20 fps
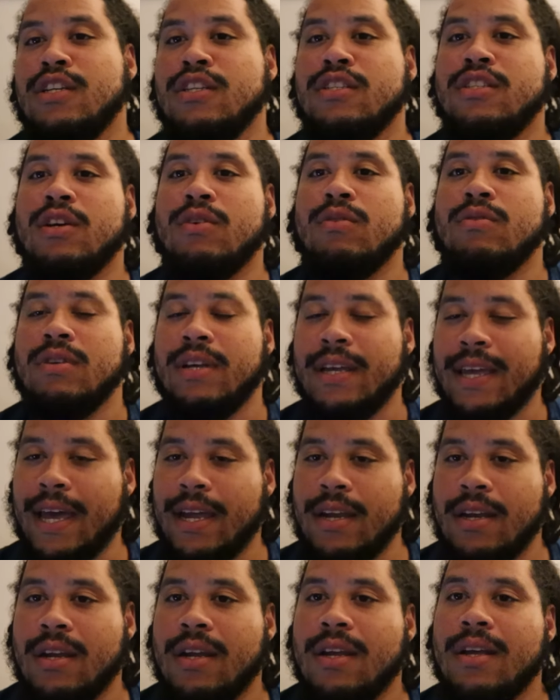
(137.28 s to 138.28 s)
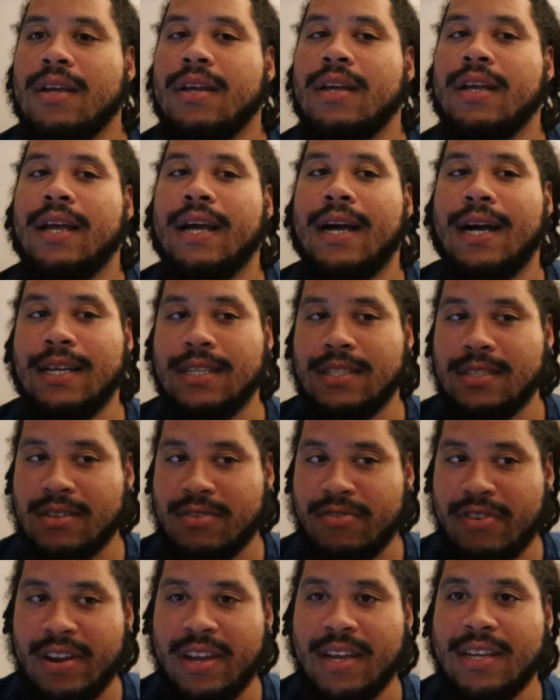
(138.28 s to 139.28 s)
So again, as
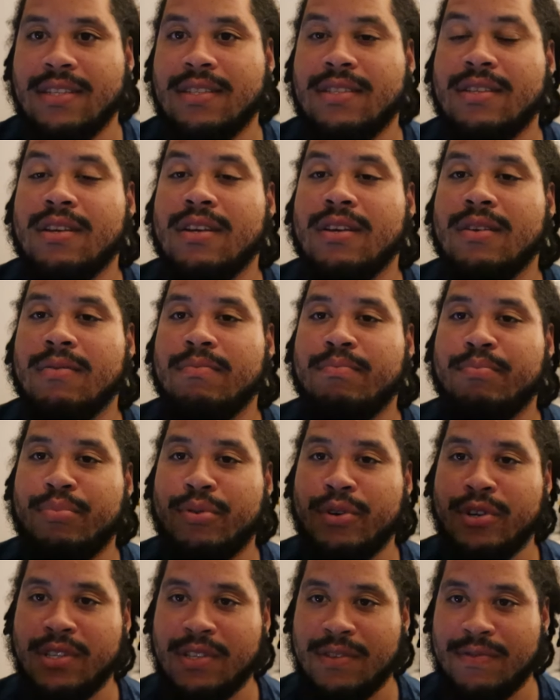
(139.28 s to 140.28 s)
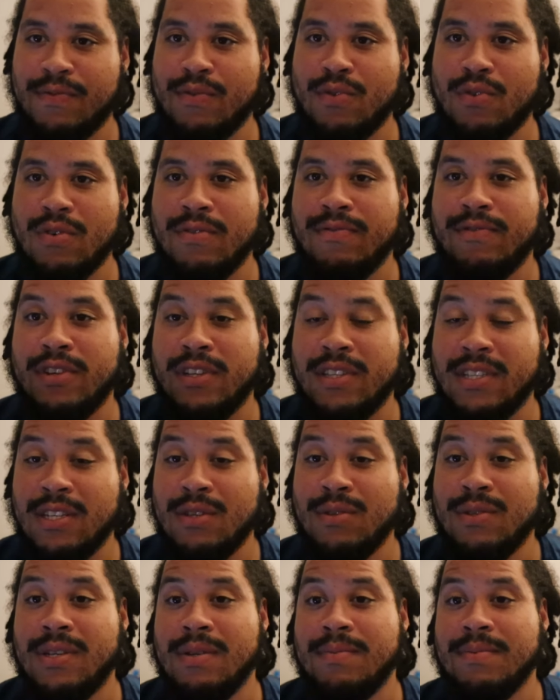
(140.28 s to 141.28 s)
great as the points for the
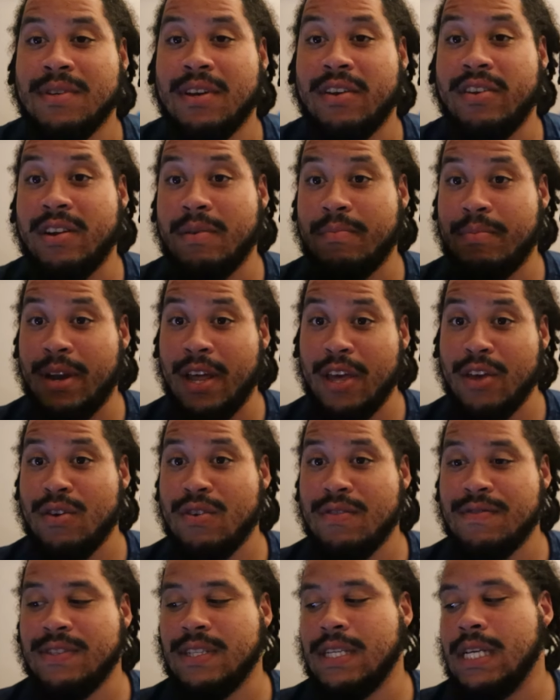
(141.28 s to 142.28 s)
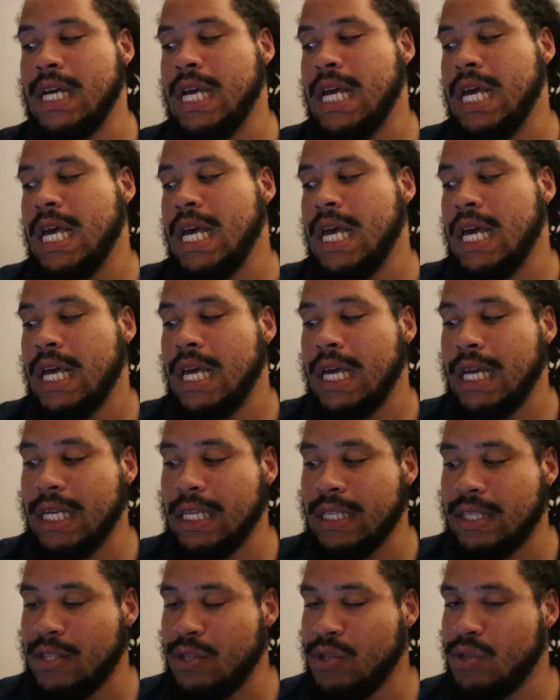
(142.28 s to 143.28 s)
two teams that are in the playoffs,
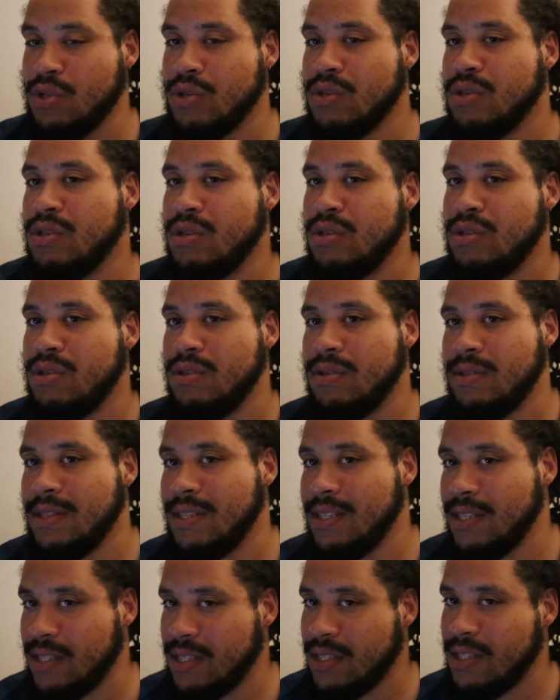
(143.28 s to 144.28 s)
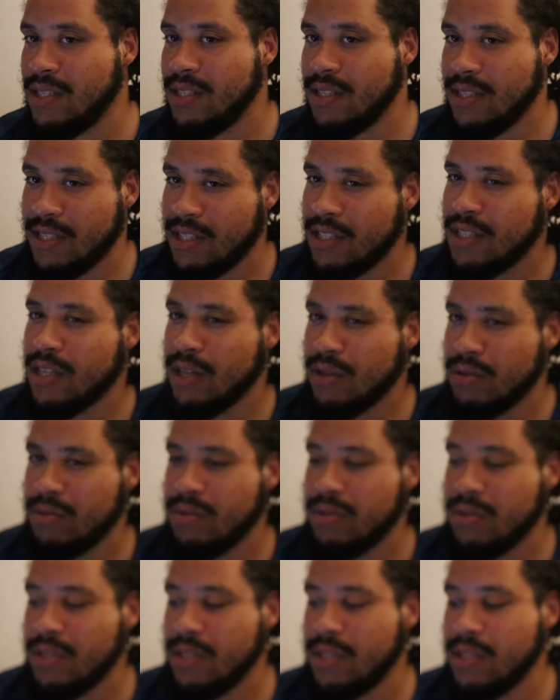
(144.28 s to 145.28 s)
it's not, you know,
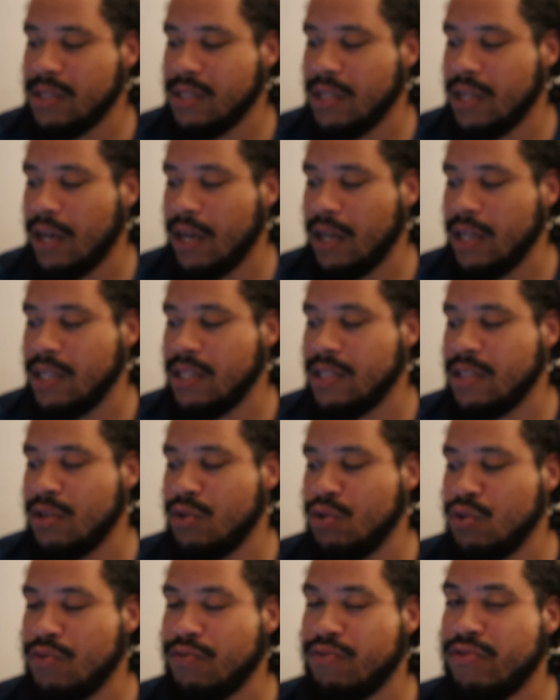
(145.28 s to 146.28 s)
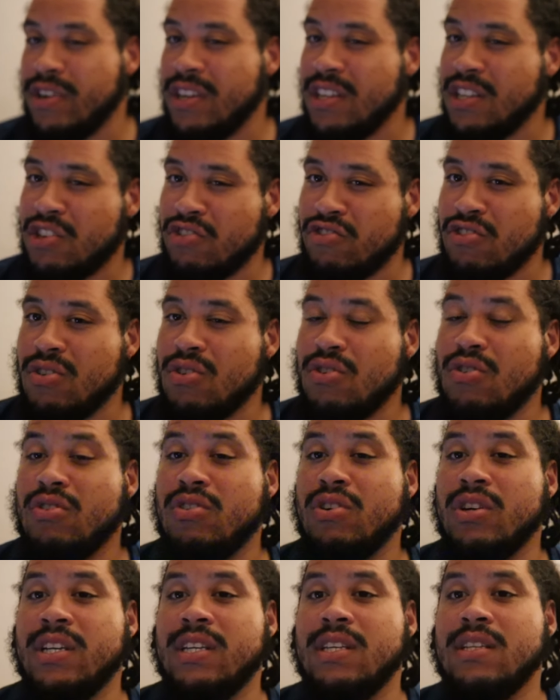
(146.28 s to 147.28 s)
is the North really strong,
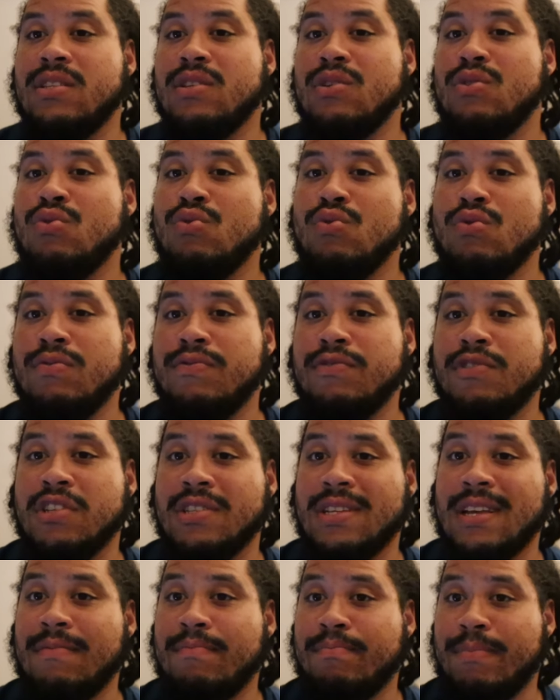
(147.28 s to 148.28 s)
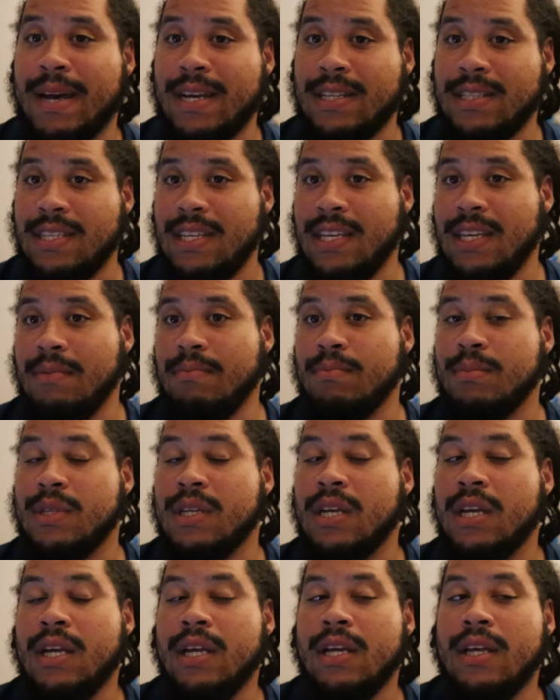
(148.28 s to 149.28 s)
or is the North just have bad
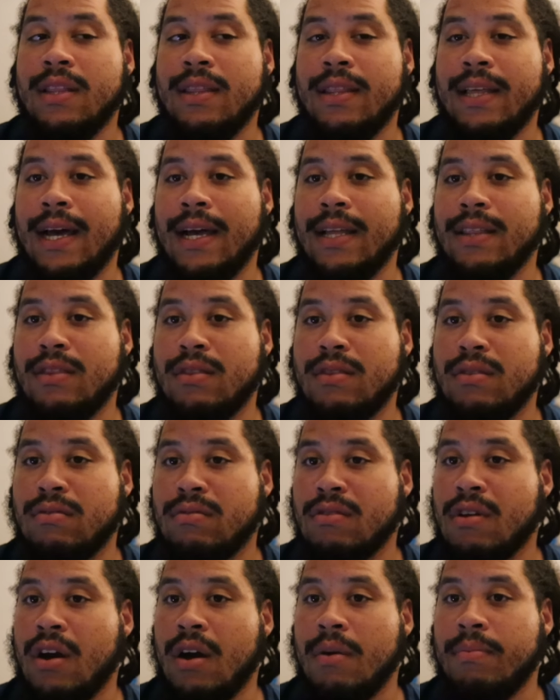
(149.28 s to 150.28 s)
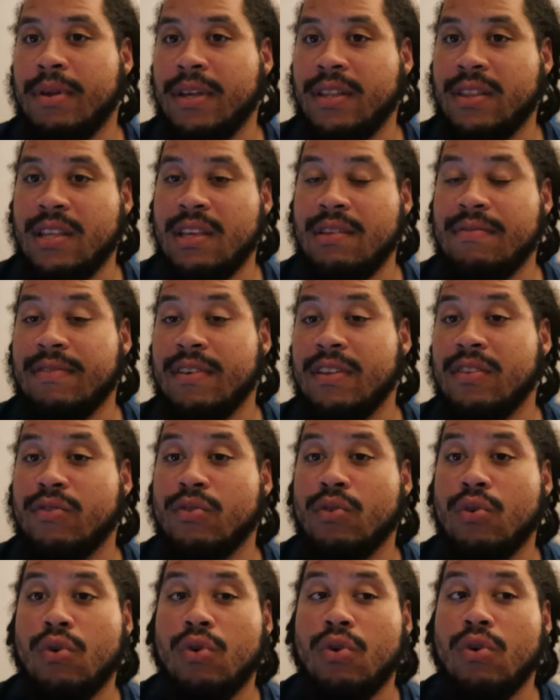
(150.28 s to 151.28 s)
teams that can't play defense,
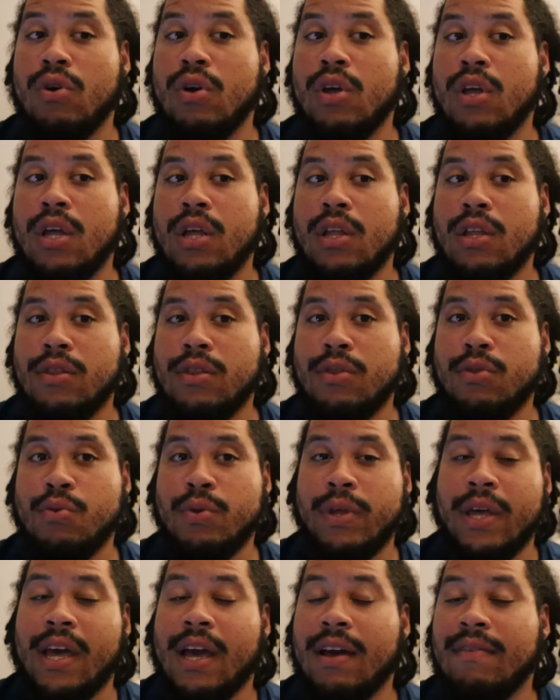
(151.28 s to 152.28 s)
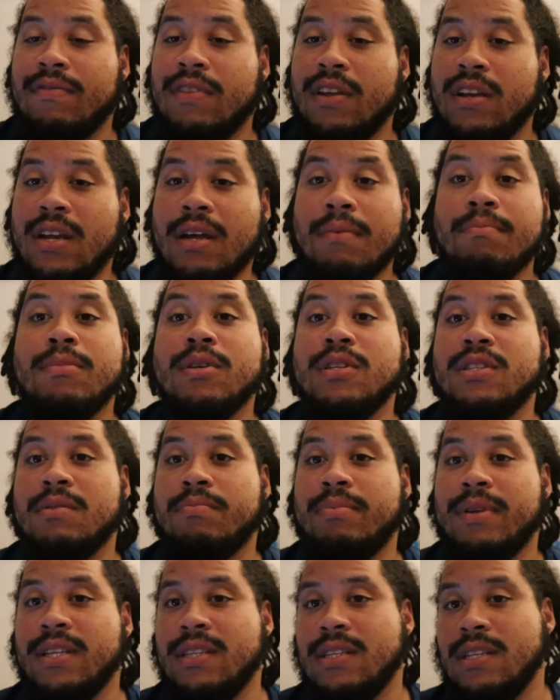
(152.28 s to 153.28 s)
or do they have the numbers to
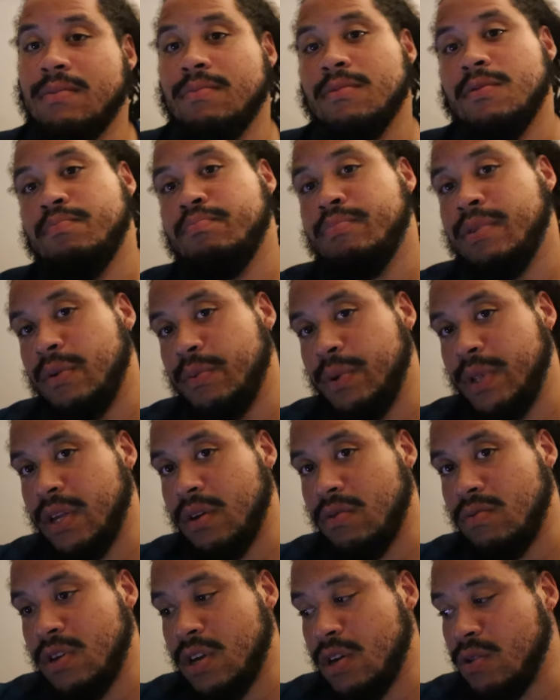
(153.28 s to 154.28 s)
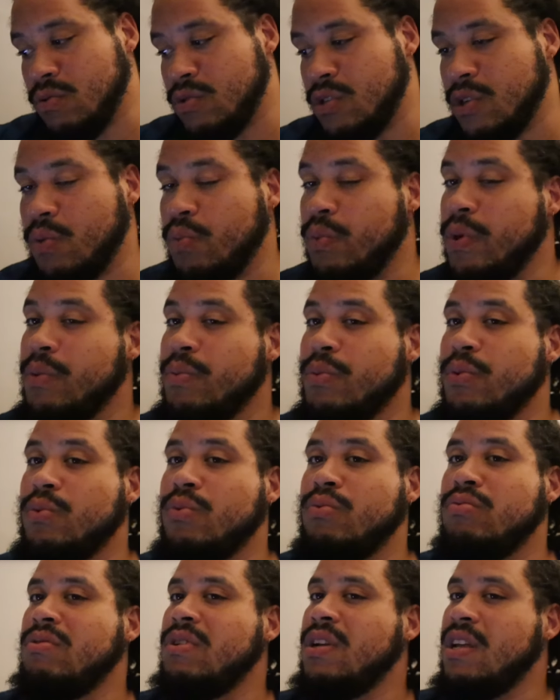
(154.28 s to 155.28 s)
play teams? But we don't know, so we
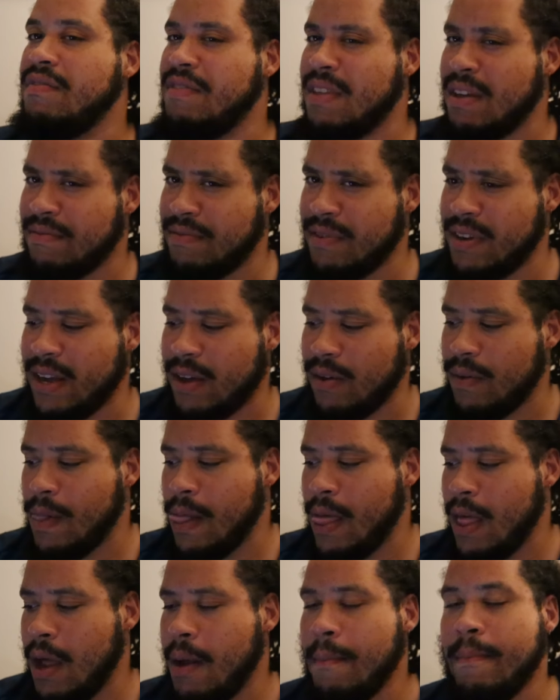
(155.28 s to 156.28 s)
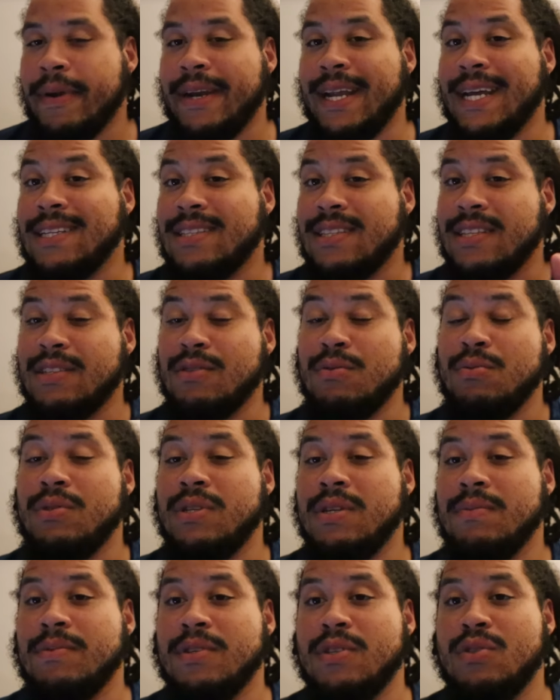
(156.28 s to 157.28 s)
will leave that for now. But that's the two
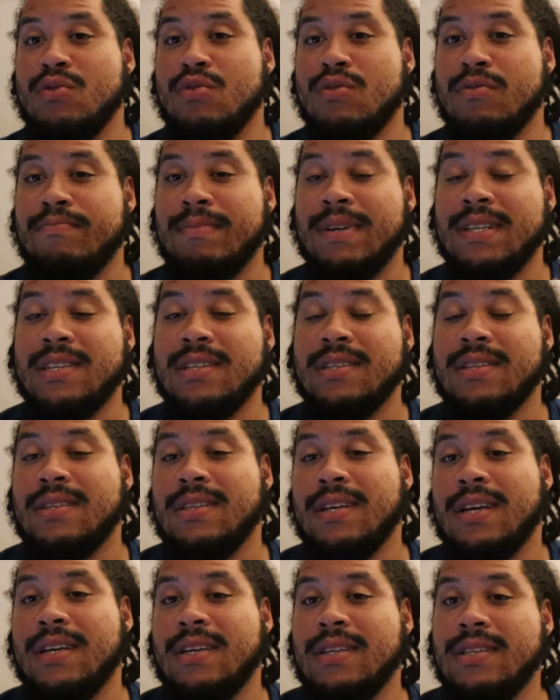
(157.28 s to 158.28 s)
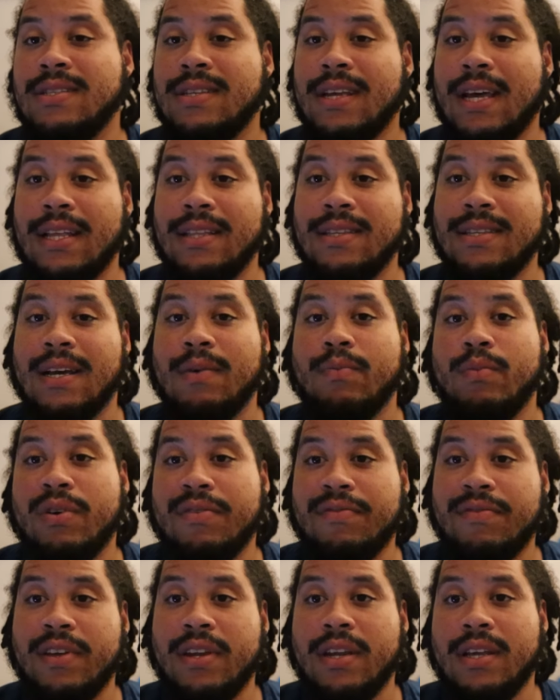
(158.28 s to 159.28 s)
teams in the North, Manchester Titans and
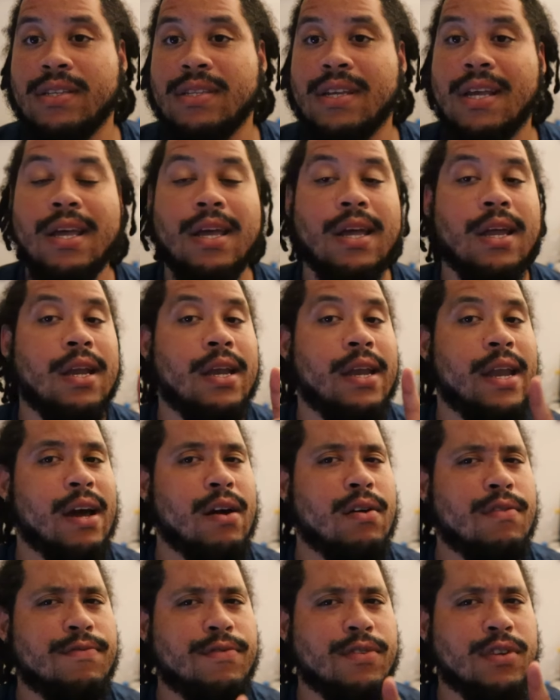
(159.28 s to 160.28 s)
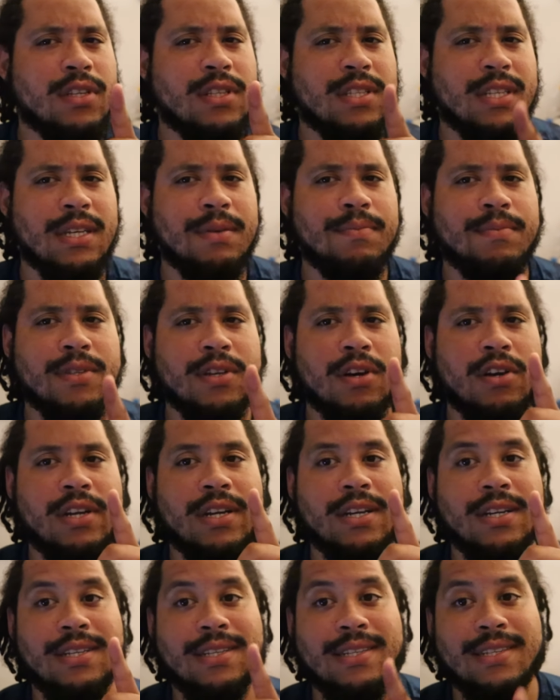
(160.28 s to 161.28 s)
Tamworth Phoenix. Now for the teams that are
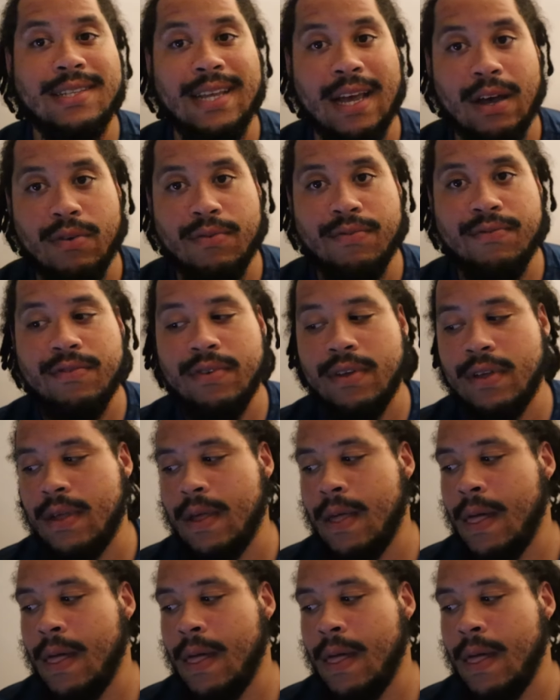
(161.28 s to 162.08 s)
in the South.